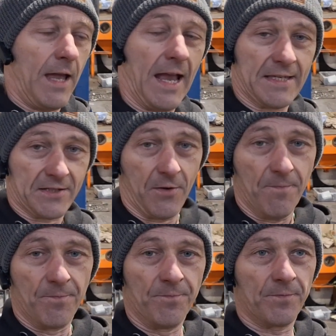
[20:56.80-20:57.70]
Ask
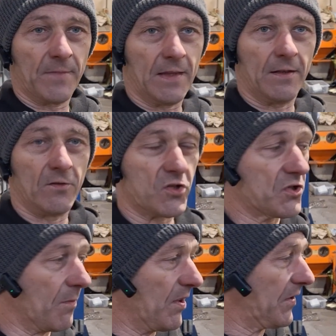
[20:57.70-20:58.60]
them.
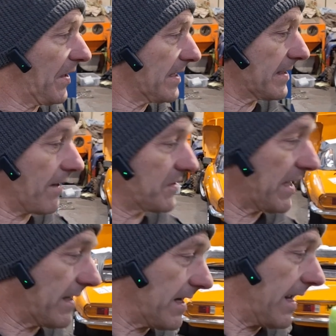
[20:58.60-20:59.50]
Some of the things I've
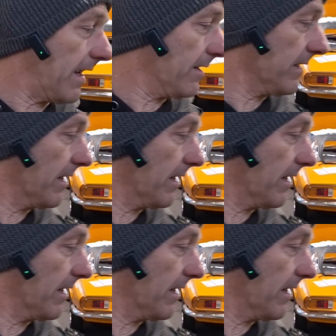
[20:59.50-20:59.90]
said in here,